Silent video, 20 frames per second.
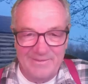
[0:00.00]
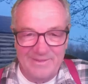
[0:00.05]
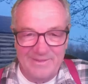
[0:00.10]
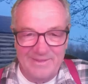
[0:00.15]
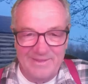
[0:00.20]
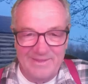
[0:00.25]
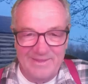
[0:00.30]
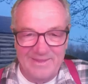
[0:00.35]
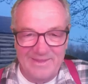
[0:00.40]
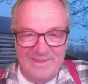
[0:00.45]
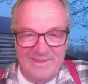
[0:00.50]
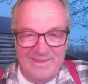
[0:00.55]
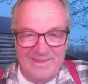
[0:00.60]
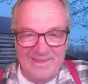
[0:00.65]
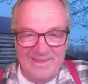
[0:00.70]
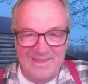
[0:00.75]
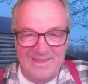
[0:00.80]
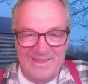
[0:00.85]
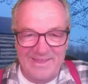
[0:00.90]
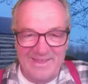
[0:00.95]

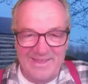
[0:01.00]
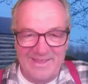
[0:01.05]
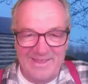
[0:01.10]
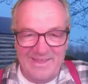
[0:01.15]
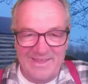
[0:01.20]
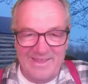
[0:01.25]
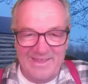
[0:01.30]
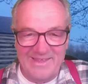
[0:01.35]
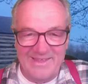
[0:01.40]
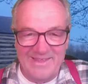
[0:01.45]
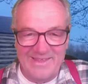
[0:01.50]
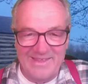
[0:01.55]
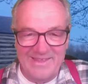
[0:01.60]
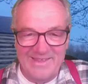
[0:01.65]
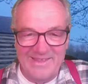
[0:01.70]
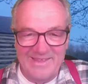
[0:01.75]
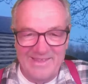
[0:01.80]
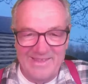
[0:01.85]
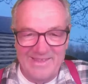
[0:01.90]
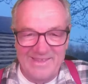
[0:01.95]

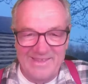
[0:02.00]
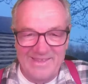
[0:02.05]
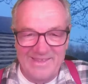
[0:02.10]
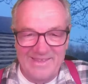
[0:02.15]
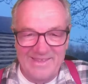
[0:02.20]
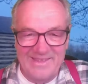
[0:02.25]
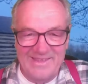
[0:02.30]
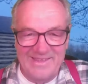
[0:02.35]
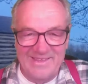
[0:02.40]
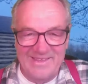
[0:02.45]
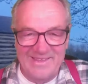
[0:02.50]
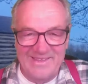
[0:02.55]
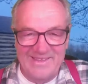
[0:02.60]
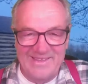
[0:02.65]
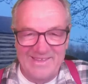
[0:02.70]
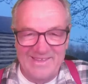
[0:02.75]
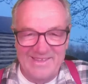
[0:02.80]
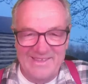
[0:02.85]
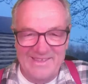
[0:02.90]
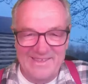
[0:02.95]

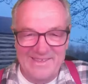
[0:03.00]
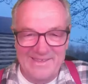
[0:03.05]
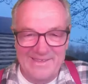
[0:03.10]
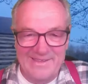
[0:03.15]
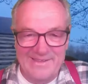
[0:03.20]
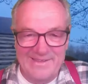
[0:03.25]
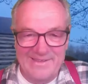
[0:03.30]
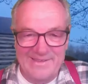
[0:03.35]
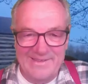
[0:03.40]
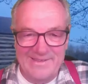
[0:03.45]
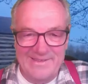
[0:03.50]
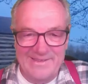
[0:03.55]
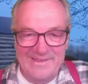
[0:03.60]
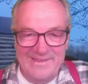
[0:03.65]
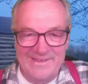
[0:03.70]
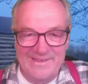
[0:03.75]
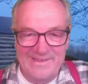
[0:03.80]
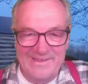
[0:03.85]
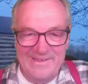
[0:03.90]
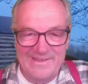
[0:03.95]

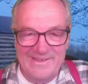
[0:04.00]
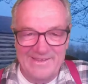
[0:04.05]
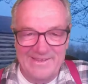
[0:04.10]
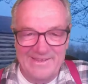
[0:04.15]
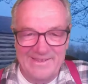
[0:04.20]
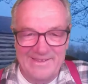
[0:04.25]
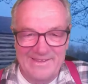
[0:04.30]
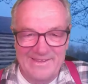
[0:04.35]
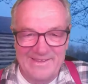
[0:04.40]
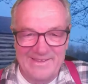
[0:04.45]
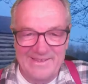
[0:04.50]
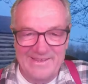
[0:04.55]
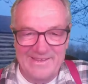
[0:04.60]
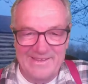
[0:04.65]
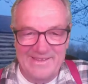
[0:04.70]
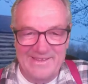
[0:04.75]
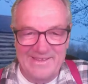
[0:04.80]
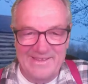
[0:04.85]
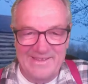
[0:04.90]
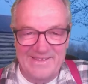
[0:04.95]

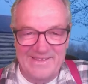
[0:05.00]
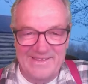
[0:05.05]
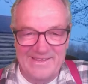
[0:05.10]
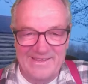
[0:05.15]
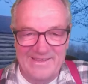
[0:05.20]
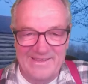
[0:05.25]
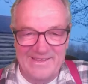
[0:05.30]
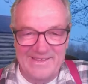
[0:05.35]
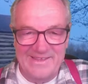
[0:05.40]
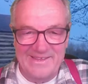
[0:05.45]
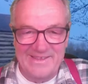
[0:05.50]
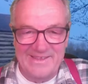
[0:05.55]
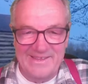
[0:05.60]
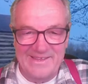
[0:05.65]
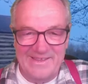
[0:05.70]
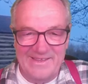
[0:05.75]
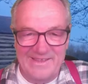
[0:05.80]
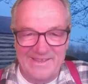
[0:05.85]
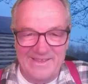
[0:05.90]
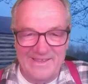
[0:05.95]
(silent)